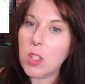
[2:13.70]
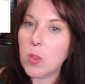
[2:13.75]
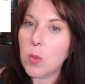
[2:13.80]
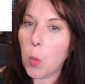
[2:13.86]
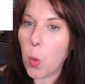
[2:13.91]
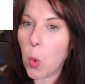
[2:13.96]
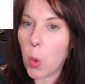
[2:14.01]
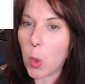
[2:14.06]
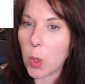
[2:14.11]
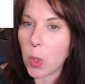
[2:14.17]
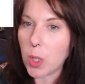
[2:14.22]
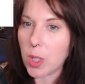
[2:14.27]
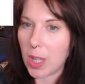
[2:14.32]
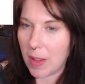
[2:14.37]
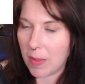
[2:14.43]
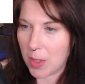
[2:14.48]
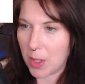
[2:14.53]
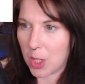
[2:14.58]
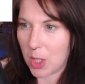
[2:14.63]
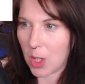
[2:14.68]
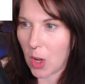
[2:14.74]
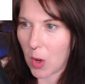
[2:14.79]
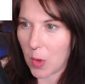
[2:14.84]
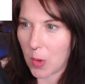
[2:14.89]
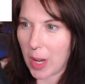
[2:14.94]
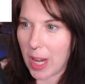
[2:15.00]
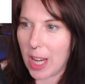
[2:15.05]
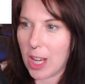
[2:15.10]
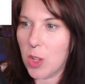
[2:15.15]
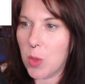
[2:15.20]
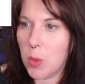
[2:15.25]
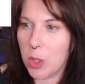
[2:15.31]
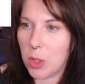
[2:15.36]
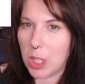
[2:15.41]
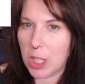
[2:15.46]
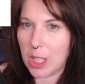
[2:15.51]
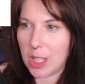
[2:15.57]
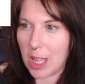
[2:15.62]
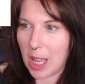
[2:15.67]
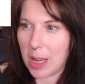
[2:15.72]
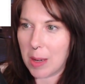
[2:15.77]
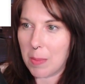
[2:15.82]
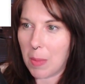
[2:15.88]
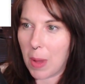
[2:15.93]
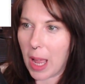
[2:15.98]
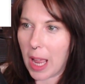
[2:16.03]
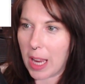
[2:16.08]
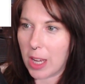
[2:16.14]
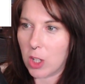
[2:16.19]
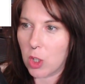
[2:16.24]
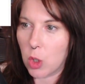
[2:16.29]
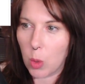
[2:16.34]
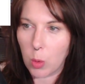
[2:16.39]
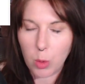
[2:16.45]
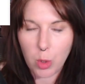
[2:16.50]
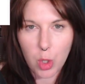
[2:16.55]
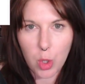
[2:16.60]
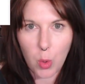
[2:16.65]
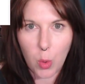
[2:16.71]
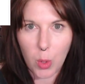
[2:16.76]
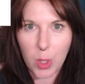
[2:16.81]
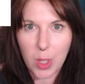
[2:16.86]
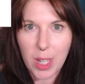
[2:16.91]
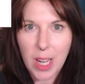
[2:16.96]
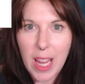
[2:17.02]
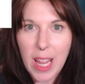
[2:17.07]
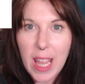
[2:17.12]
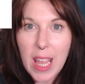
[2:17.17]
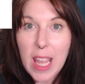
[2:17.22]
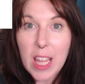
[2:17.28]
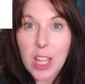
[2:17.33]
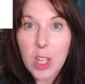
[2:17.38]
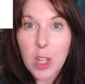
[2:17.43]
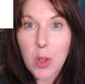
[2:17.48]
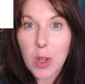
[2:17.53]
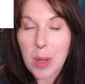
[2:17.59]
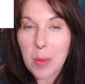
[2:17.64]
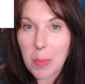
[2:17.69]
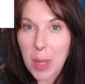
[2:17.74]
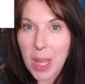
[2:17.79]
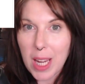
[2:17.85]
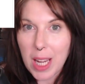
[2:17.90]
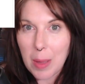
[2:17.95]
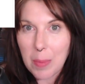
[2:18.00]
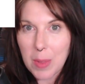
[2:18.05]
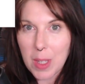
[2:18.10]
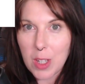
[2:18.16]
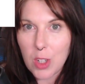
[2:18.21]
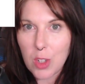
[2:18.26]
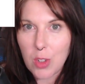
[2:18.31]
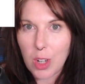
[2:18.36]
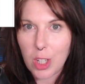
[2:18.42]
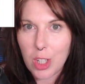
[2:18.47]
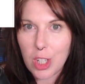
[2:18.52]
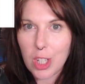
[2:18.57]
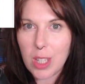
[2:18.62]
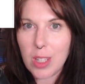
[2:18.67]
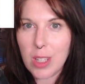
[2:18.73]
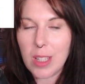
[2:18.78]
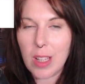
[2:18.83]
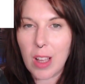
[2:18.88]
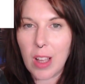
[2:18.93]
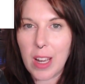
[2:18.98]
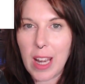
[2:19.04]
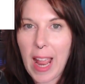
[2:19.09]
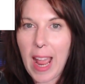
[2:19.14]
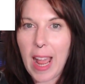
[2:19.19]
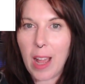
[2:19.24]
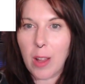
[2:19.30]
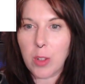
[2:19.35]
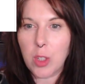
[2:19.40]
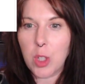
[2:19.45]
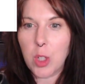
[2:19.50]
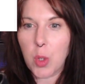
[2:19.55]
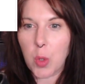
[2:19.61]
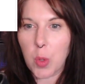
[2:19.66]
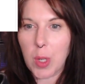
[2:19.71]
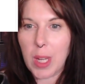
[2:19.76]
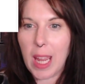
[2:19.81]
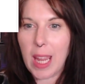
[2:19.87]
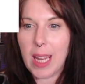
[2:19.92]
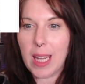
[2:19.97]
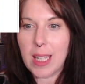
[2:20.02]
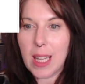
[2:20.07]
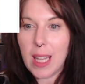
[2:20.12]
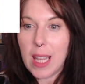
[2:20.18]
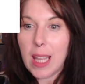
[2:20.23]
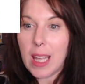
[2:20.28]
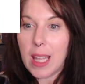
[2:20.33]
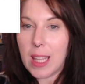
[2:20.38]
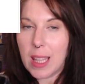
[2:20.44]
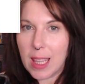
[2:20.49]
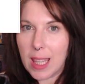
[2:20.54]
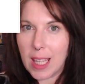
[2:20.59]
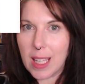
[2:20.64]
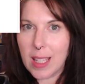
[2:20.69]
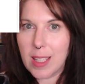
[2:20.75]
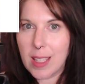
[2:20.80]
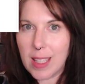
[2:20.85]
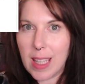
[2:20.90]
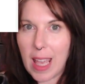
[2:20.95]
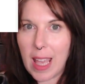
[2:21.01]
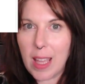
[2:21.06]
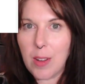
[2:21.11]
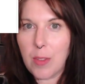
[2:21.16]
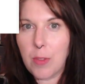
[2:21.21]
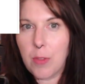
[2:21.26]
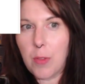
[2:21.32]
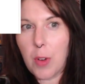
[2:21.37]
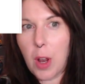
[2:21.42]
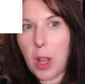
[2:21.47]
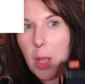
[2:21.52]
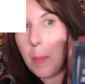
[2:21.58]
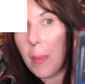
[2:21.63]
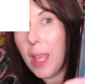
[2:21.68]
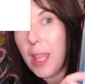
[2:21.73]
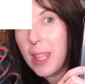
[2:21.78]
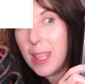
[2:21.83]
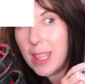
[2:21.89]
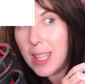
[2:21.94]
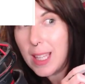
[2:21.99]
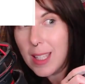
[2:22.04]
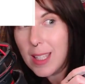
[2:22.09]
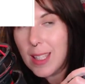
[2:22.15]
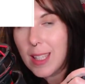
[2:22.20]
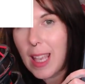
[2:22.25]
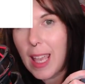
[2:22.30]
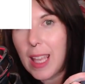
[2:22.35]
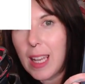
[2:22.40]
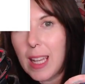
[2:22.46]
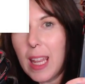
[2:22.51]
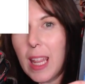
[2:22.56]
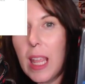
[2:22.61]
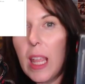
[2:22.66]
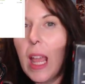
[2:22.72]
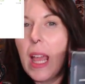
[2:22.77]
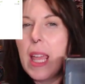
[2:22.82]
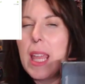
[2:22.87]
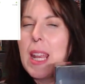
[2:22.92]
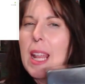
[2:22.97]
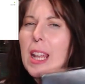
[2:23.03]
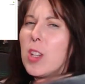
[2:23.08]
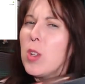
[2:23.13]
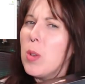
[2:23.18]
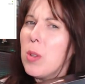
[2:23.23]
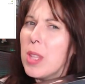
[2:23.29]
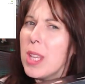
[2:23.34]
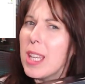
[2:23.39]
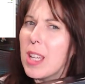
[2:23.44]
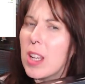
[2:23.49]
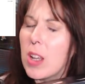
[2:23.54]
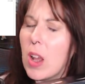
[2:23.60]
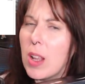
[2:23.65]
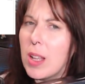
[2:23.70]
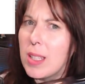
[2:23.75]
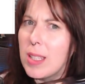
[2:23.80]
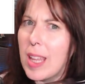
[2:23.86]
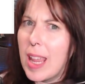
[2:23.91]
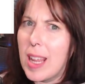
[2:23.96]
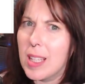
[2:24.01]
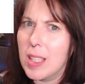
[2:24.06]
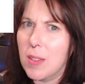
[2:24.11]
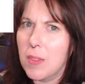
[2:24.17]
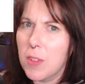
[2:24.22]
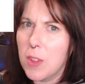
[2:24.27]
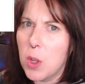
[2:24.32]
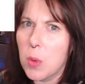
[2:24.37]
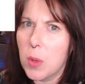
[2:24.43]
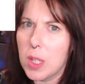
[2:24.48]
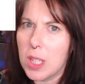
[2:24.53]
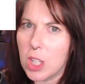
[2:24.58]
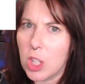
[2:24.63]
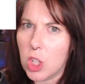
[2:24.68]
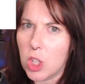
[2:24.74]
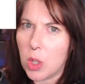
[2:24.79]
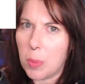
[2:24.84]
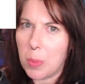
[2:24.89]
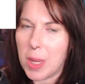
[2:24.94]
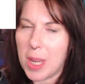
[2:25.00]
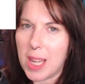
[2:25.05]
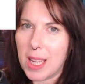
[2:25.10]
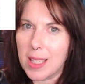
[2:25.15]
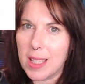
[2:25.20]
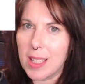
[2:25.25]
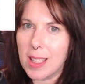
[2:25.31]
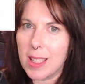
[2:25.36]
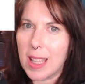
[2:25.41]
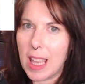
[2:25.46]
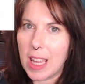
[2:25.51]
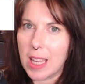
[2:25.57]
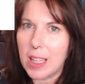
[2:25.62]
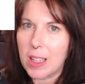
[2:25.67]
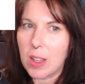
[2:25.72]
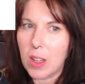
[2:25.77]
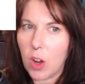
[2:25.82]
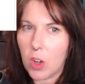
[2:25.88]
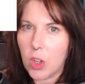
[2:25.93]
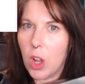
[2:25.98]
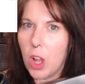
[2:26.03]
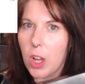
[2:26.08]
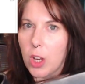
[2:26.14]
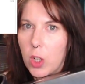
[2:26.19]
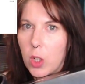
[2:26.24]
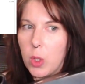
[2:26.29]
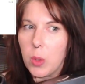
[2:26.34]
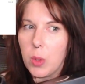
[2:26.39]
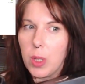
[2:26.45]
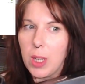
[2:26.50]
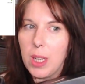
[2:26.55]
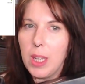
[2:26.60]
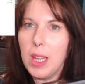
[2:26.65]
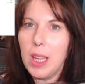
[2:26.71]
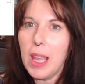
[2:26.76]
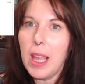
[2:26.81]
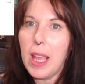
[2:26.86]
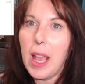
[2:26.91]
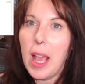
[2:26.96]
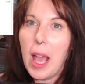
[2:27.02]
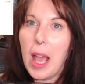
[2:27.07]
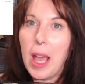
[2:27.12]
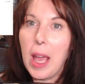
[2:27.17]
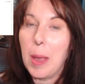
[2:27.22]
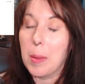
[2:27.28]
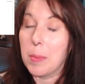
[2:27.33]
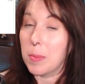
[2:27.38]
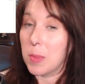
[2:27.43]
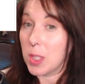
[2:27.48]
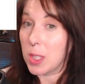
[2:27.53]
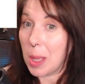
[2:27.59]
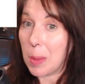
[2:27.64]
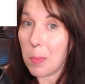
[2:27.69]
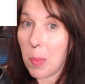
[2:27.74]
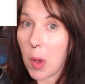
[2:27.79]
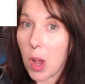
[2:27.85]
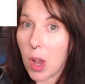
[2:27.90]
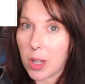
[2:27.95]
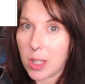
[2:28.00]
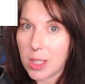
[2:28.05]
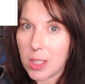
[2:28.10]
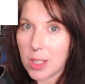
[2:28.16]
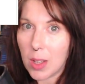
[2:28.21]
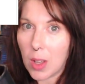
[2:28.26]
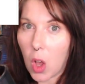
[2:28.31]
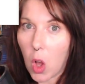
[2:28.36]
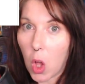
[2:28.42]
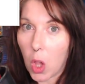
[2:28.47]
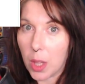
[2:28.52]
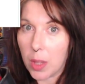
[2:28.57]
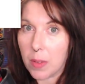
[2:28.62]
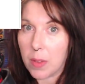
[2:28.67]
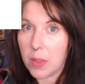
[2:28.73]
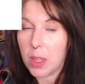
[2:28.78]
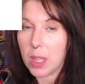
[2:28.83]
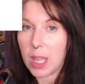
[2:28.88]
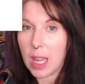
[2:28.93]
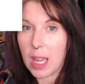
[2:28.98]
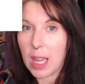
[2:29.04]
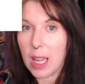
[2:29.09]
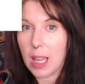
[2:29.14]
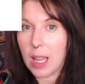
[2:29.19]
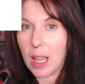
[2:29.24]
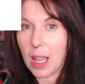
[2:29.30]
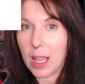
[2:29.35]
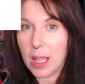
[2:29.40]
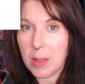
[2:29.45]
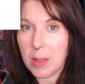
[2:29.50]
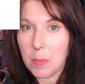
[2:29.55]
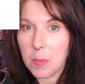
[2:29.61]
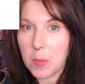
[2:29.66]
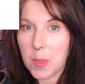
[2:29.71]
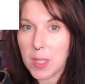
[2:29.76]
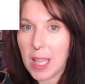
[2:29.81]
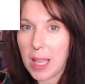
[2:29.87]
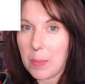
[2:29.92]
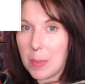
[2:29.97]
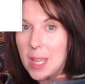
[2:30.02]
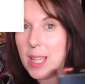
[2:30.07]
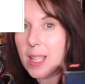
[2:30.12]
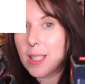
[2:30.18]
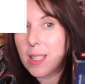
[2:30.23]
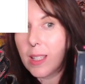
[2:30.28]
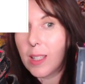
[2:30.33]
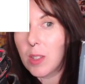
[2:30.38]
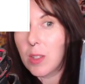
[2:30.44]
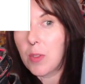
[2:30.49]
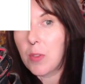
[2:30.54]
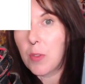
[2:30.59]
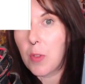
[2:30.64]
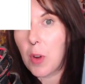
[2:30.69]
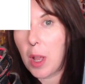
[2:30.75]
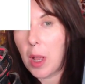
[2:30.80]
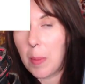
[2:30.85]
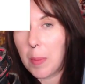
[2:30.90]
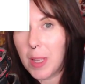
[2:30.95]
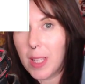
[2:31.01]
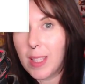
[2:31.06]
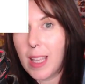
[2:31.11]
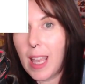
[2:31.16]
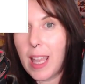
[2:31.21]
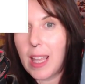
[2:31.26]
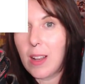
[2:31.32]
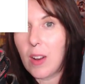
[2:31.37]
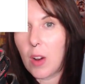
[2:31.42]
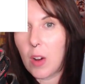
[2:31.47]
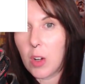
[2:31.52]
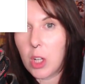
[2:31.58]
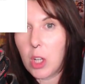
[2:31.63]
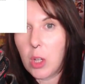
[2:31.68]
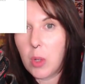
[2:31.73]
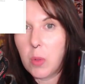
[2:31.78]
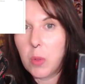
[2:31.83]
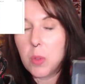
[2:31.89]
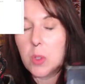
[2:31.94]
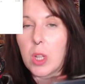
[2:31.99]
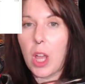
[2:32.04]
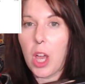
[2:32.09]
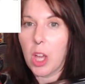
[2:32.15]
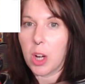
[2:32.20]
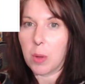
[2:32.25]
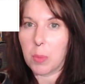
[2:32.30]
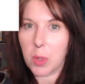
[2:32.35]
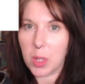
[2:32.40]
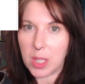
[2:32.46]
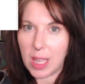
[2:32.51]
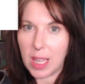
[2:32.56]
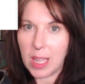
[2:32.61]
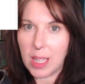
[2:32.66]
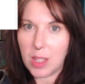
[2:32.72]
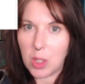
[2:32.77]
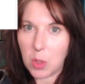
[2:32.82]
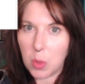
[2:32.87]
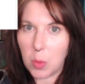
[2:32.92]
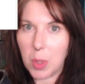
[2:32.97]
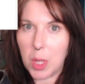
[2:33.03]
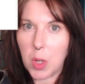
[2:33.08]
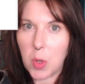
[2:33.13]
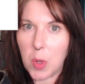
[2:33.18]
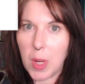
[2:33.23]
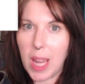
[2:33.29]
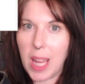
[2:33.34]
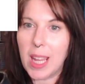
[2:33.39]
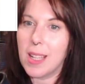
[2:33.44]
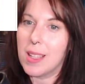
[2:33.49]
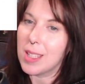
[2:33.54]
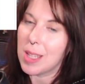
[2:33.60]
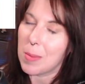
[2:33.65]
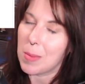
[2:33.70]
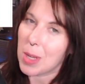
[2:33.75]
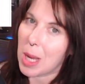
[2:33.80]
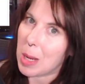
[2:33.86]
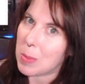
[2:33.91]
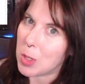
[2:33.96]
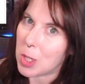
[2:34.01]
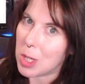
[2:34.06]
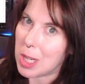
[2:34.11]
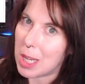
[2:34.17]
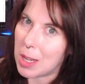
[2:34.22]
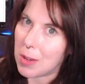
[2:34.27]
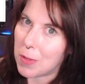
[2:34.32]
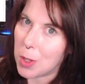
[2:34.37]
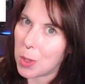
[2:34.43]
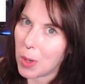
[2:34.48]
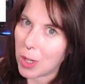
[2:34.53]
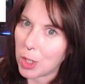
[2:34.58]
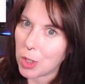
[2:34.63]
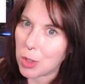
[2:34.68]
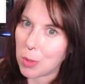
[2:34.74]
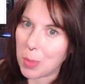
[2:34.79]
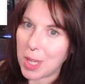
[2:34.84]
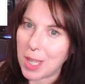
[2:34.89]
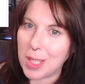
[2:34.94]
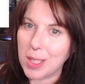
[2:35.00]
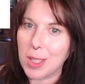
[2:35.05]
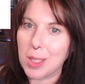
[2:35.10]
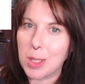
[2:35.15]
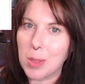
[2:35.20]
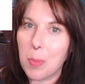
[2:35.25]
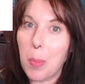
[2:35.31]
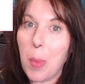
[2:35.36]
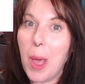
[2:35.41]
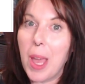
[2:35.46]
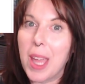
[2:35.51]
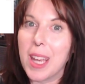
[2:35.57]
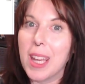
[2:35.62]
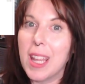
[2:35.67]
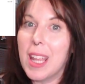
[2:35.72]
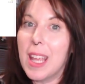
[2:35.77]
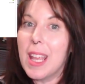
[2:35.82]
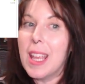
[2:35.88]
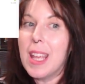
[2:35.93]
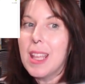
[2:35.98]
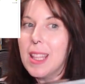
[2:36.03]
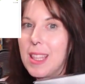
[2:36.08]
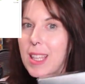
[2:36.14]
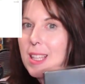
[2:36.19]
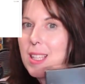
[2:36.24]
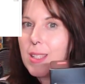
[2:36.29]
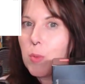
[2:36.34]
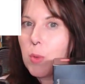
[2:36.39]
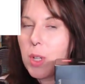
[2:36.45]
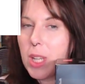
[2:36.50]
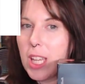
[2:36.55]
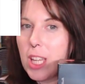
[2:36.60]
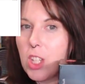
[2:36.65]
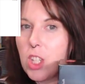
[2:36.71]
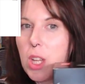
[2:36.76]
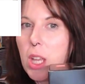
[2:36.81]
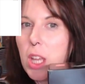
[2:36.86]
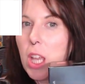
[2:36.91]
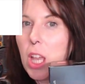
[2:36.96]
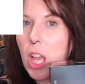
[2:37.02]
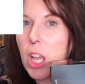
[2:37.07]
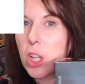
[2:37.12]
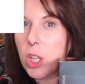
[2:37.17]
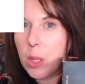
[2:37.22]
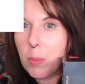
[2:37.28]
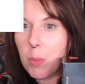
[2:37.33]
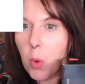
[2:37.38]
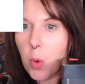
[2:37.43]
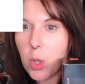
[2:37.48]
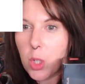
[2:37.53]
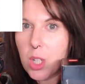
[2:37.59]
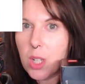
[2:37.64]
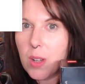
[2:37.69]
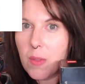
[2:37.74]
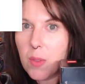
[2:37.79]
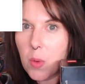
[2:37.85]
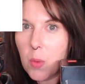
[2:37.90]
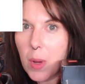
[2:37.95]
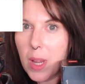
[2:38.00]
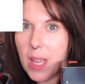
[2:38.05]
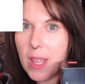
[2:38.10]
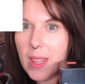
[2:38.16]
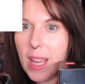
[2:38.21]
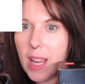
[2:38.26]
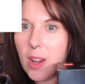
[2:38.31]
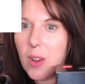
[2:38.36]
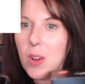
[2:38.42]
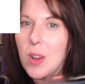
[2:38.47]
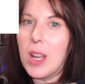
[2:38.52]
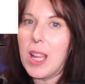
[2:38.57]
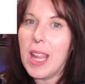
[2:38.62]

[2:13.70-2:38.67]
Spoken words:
Wars of the Star Age, which is done by Joel Short. You can pick up the instructions on how to create this set from this set, and I do think it takes a few additional pieces that are not included. Some MOCs, all of the set pieces from a set are used 100% to recreate. Sometimes you need a few extra pieces, but this will get you a good portion of the way there,